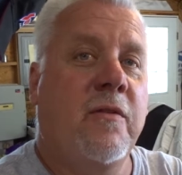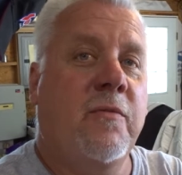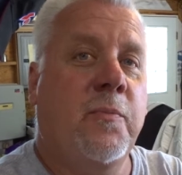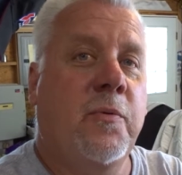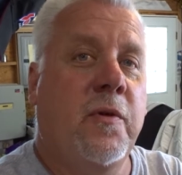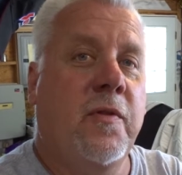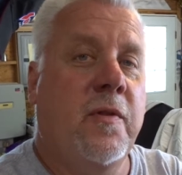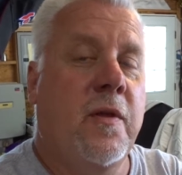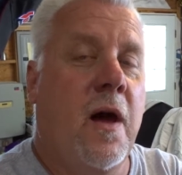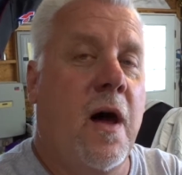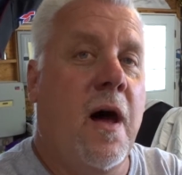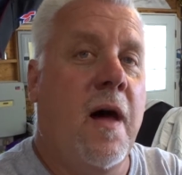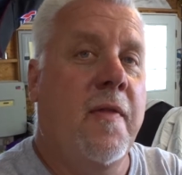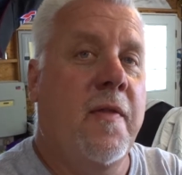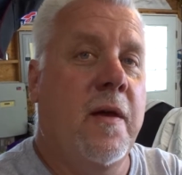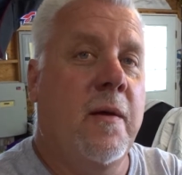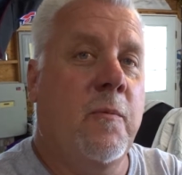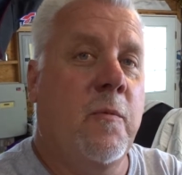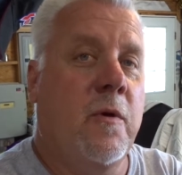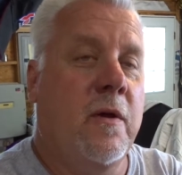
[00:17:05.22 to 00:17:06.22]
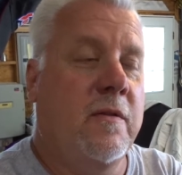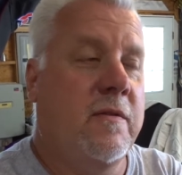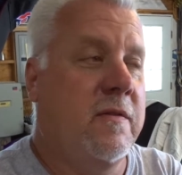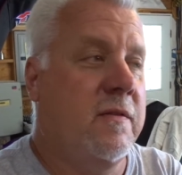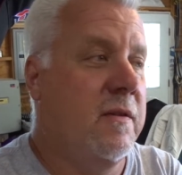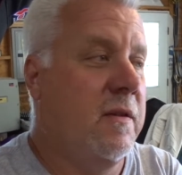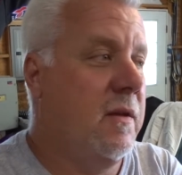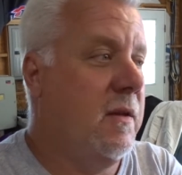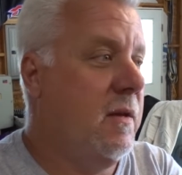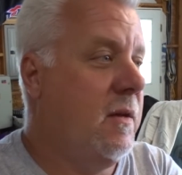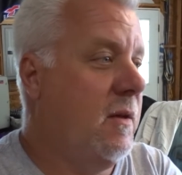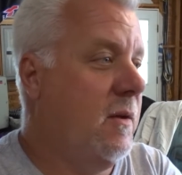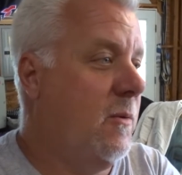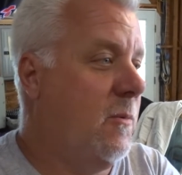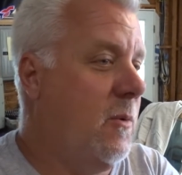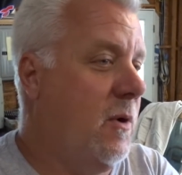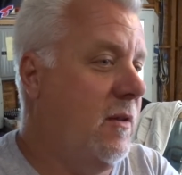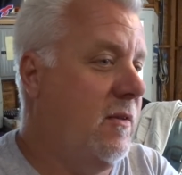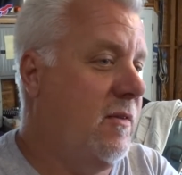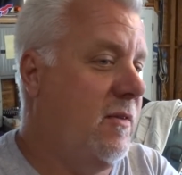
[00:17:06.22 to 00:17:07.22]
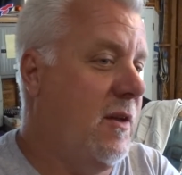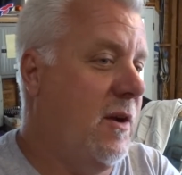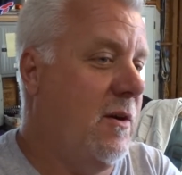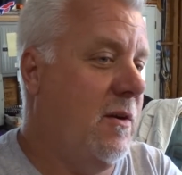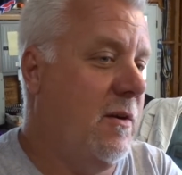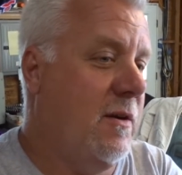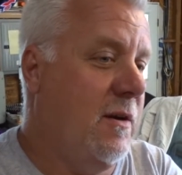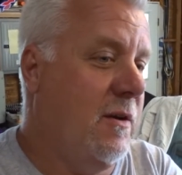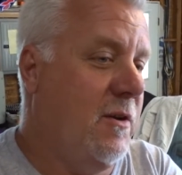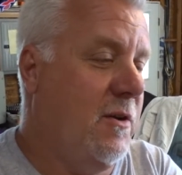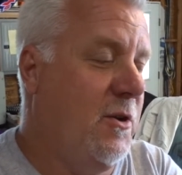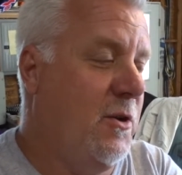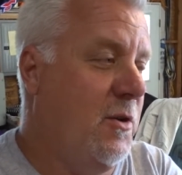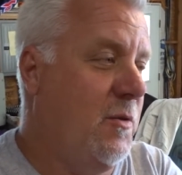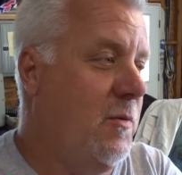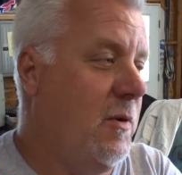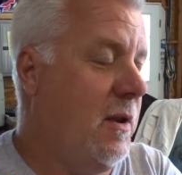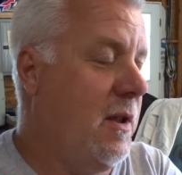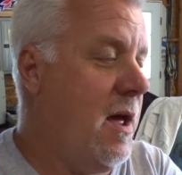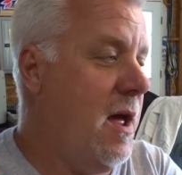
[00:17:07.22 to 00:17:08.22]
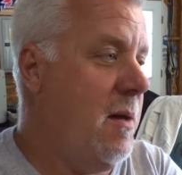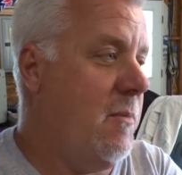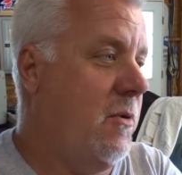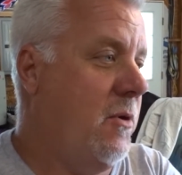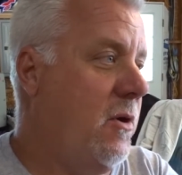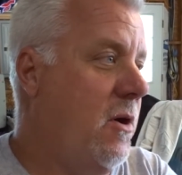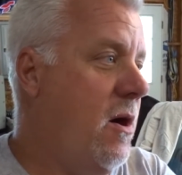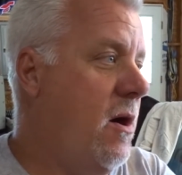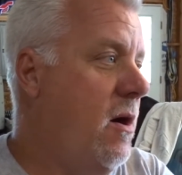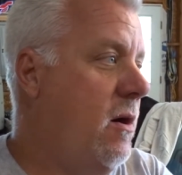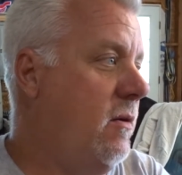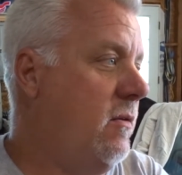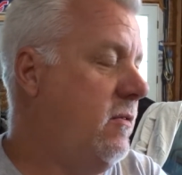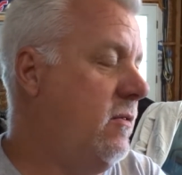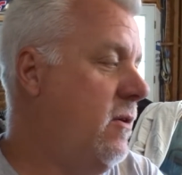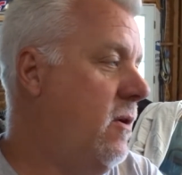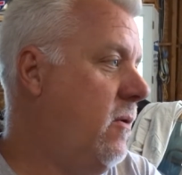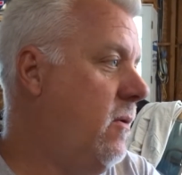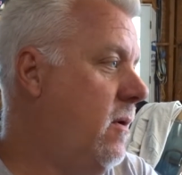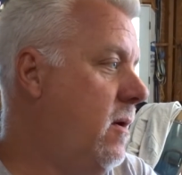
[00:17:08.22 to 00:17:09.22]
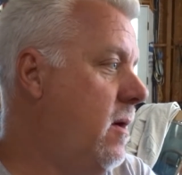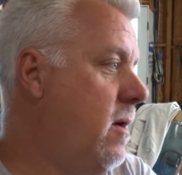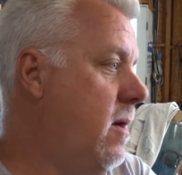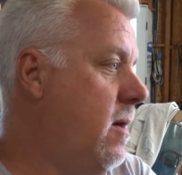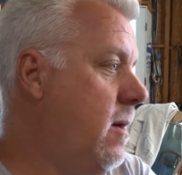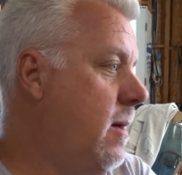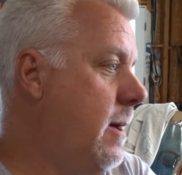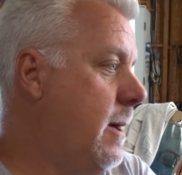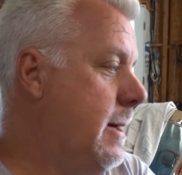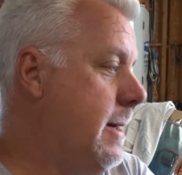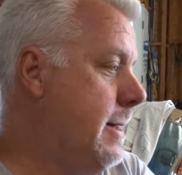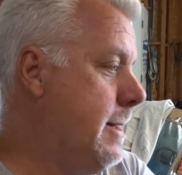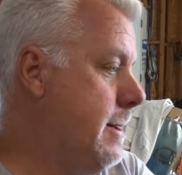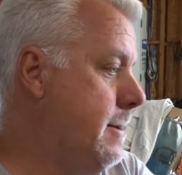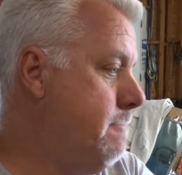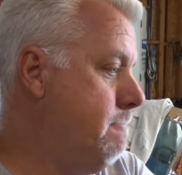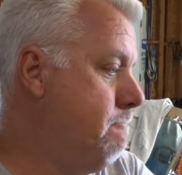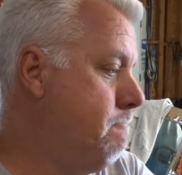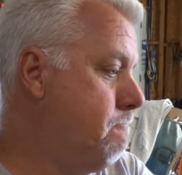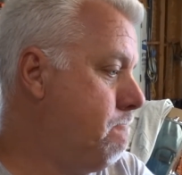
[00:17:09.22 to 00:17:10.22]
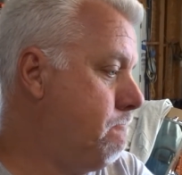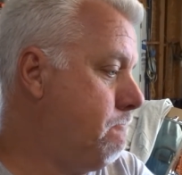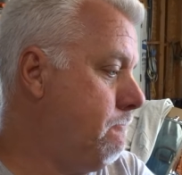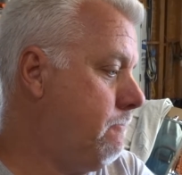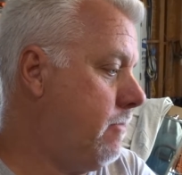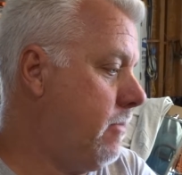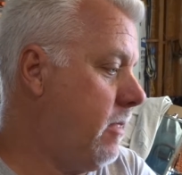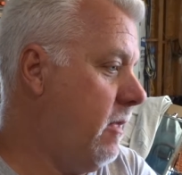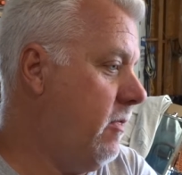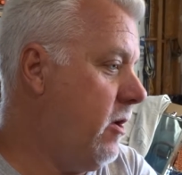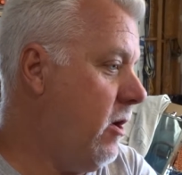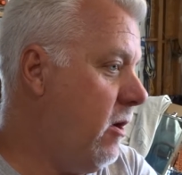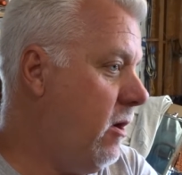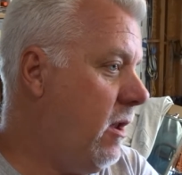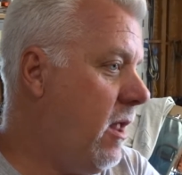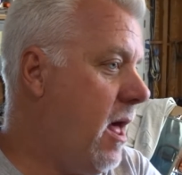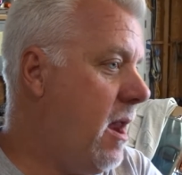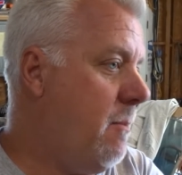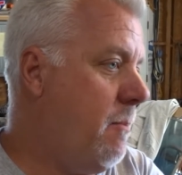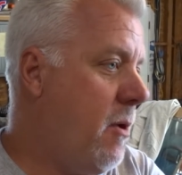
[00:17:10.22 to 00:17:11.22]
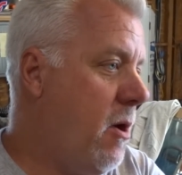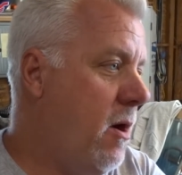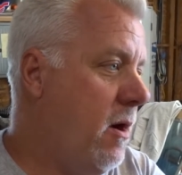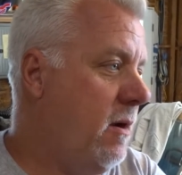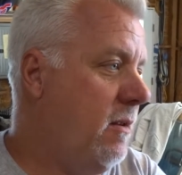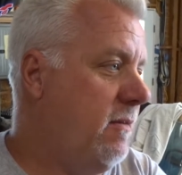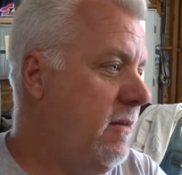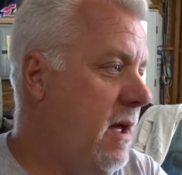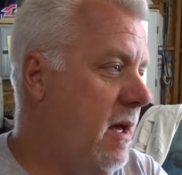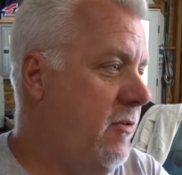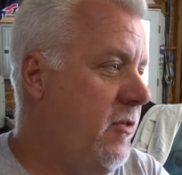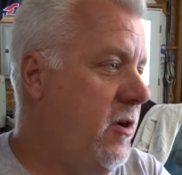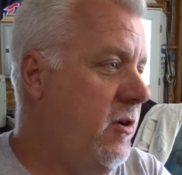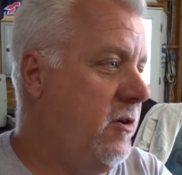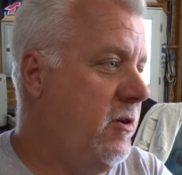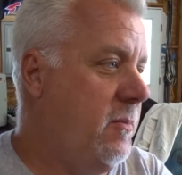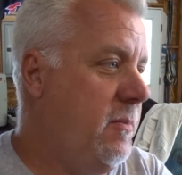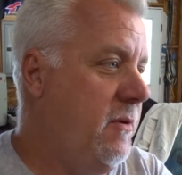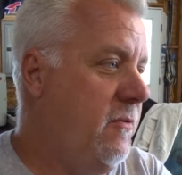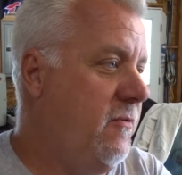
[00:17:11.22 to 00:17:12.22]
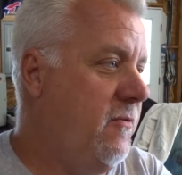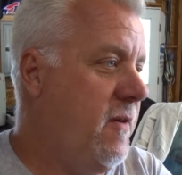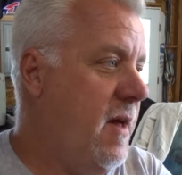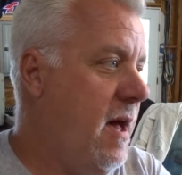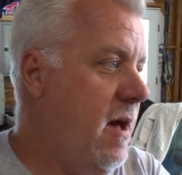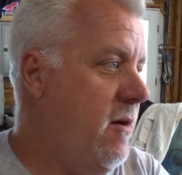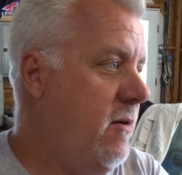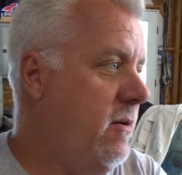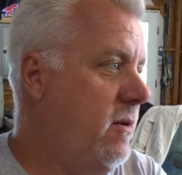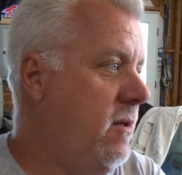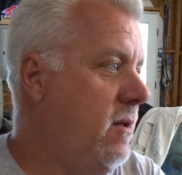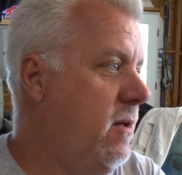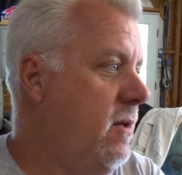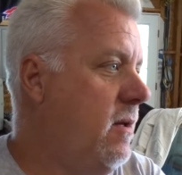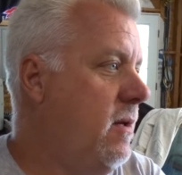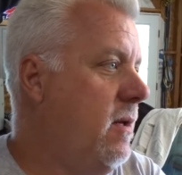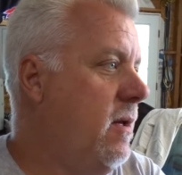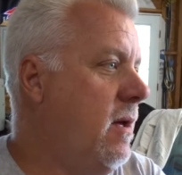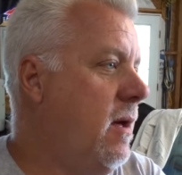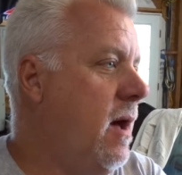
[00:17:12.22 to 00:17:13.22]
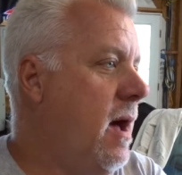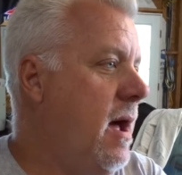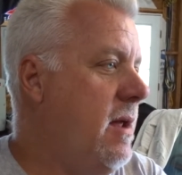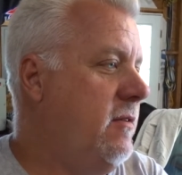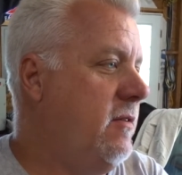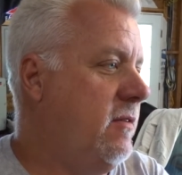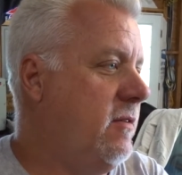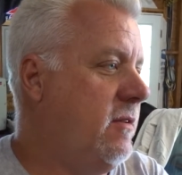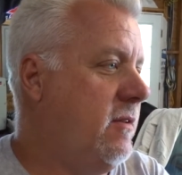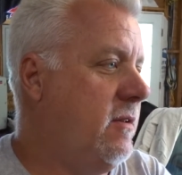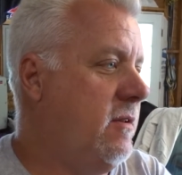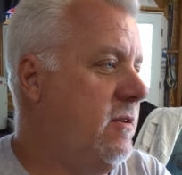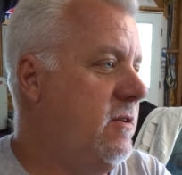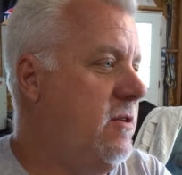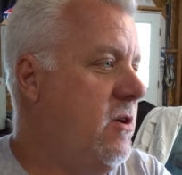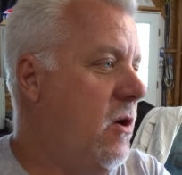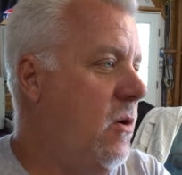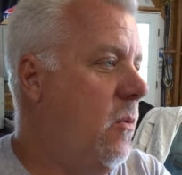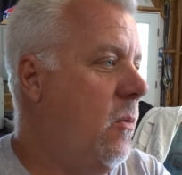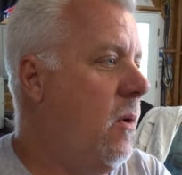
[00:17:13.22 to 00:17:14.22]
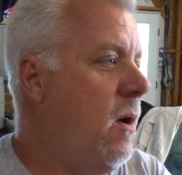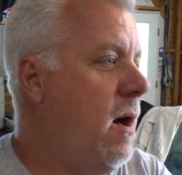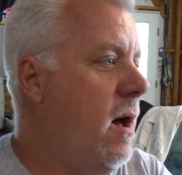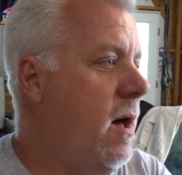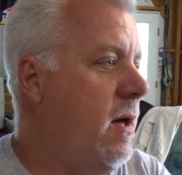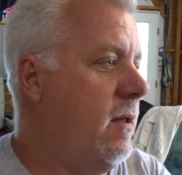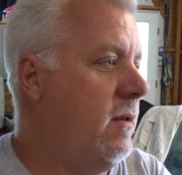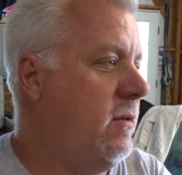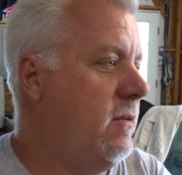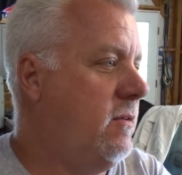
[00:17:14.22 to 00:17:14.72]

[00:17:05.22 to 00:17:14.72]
put on them once they're good, reliable cars. So there are a lot of bargains out there to be found. I just don't want,